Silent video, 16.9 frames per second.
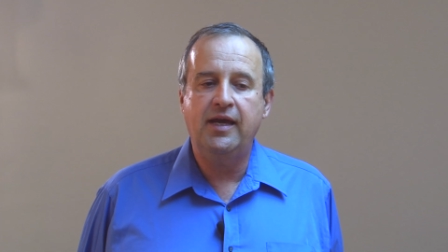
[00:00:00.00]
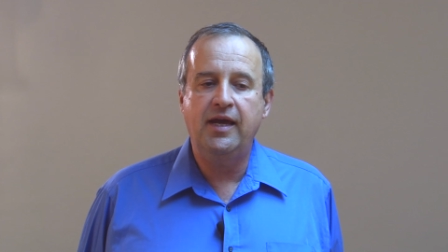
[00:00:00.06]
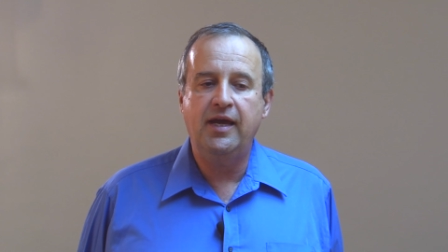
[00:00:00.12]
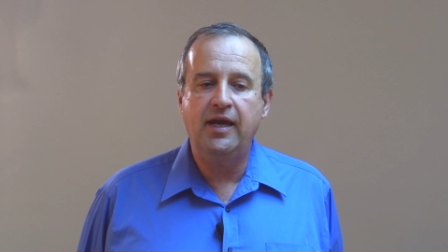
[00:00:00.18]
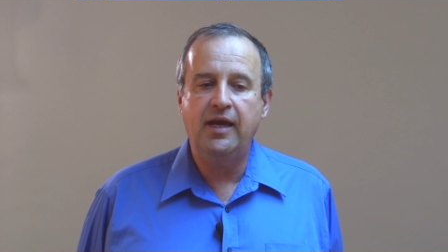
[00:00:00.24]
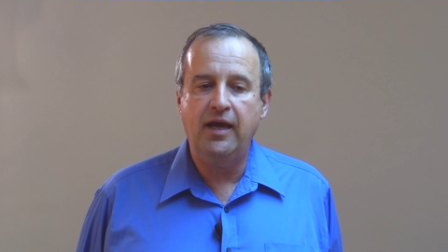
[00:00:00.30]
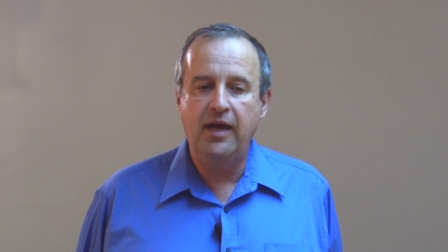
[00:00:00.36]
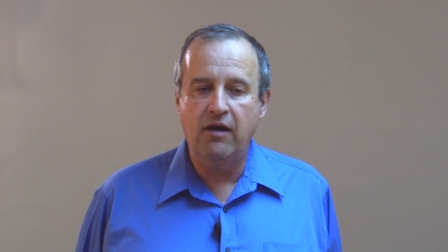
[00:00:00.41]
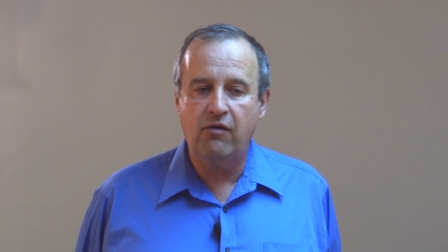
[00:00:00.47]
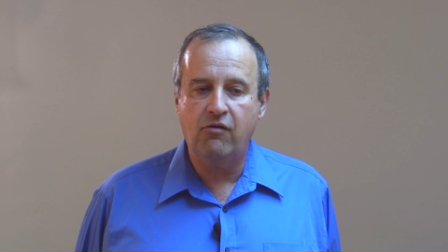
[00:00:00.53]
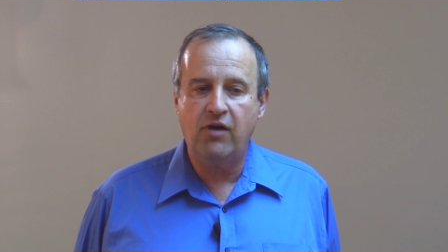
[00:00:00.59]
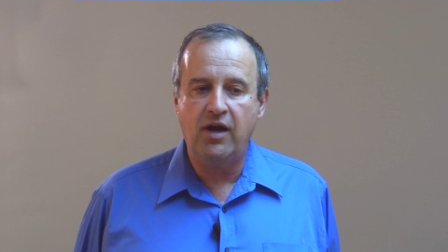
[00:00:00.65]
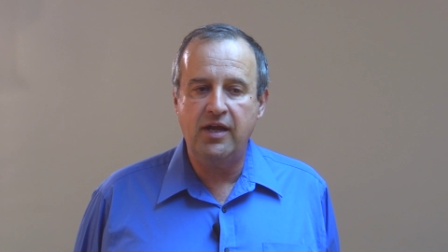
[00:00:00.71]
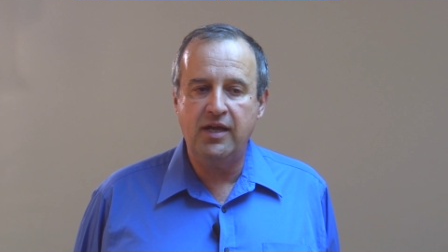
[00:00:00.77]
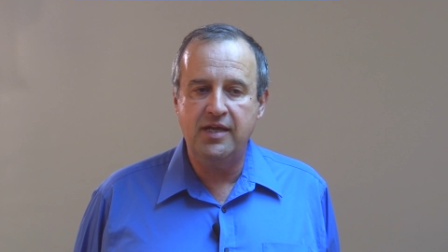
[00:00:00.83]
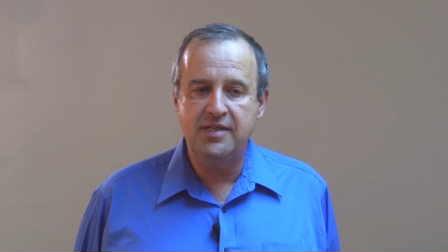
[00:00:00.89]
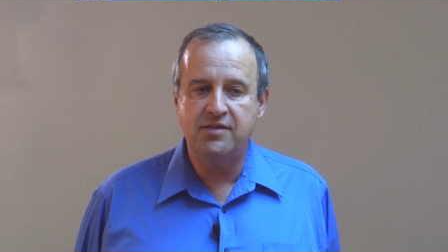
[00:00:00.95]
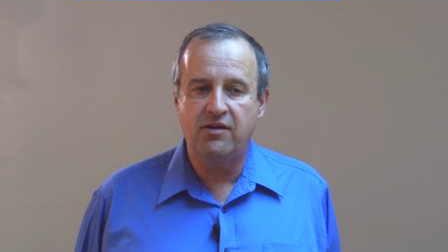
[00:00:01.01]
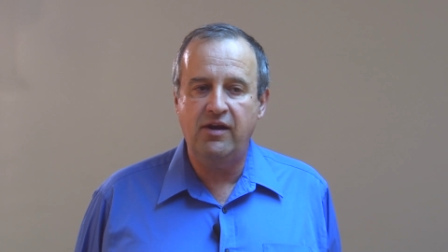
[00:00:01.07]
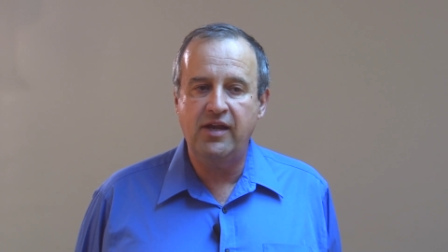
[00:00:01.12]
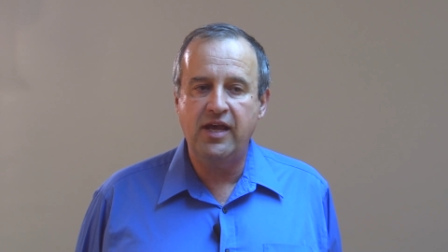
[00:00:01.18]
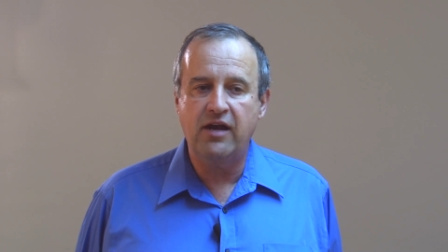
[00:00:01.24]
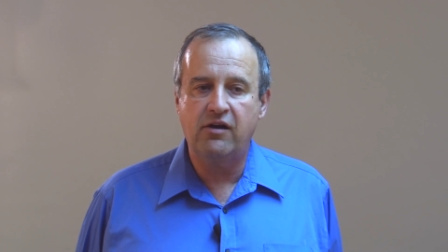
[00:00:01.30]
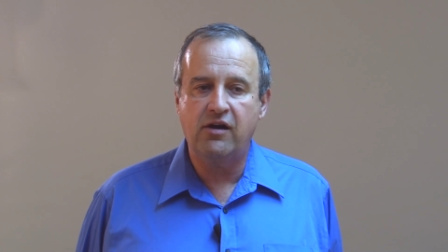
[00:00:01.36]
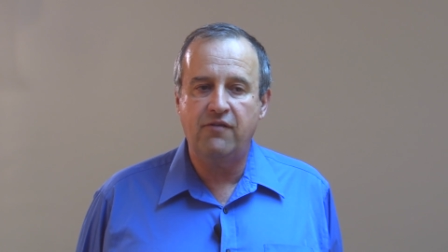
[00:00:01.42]
uh, aircraft,
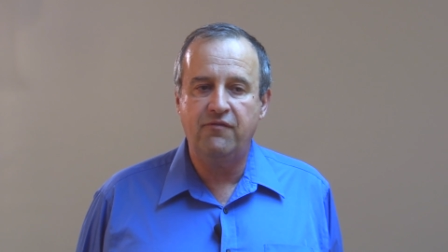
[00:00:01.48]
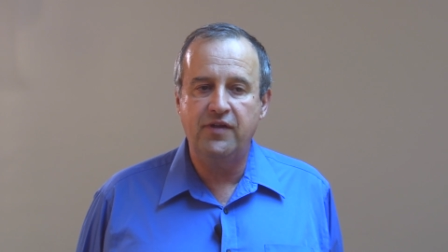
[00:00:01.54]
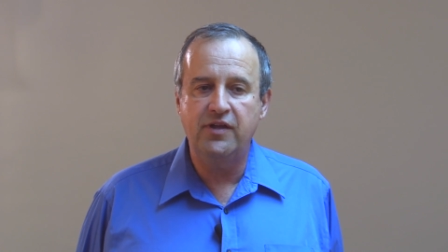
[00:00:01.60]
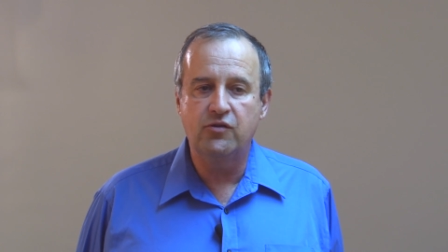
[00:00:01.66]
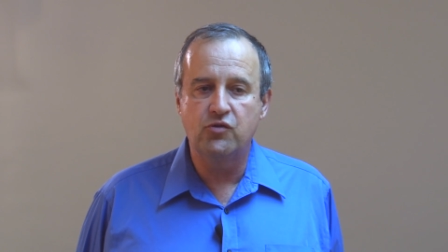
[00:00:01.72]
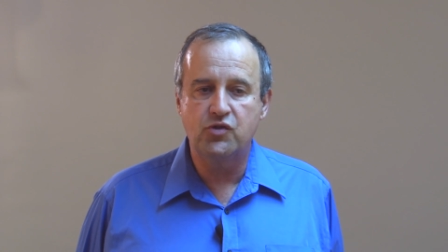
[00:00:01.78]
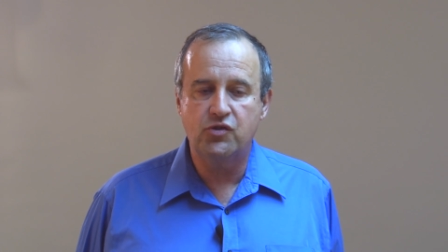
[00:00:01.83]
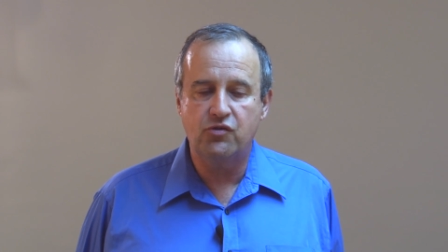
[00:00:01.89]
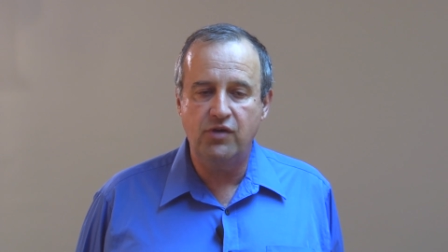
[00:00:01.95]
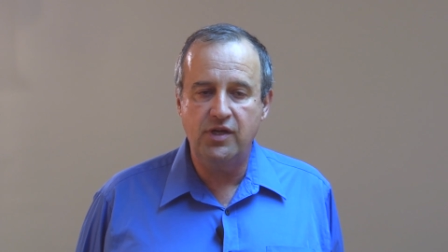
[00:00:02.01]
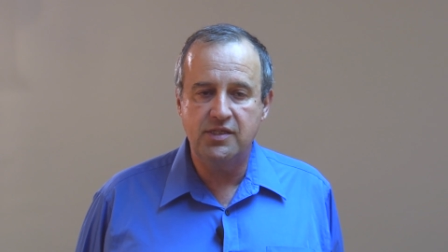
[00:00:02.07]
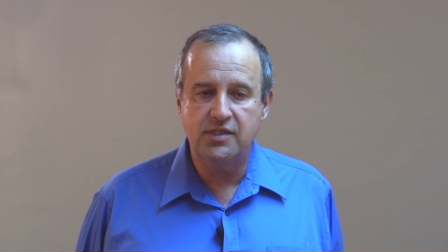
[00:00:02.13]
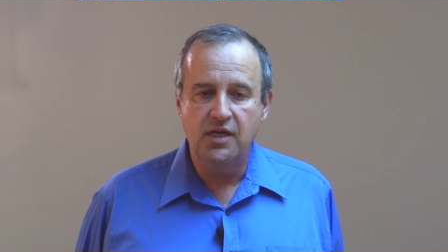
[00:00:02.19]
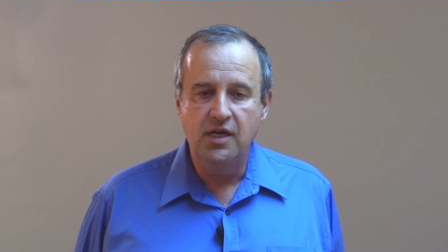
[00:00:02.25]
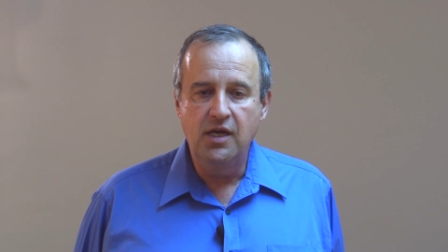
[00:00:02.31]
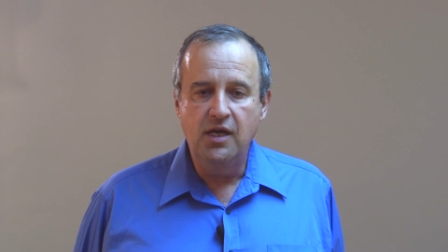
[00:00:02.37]
Israeli Aircraft Industries,